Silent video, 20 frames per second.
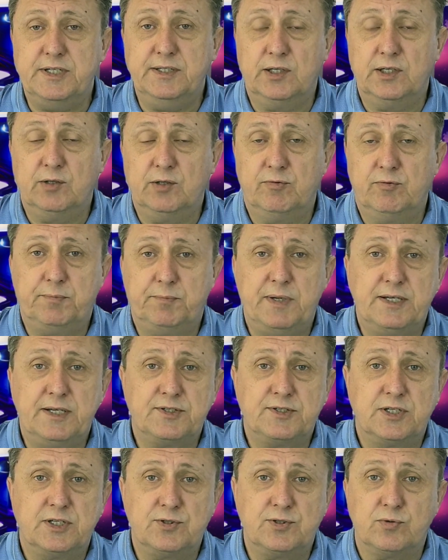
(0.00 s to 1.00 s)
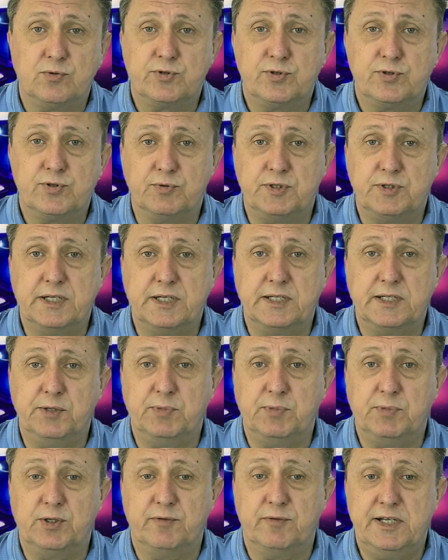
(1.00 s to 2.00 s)
Elevate Pass has also taken a
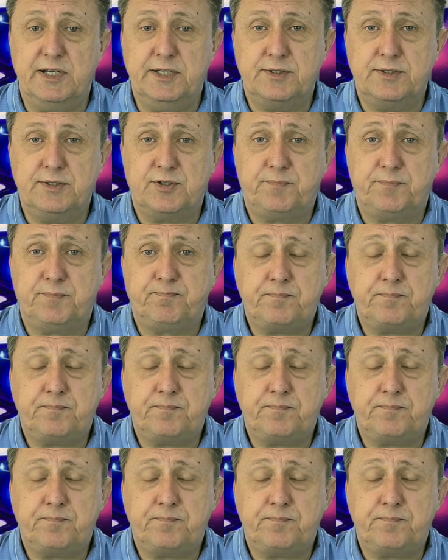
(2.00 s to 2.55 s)
bit of a hit,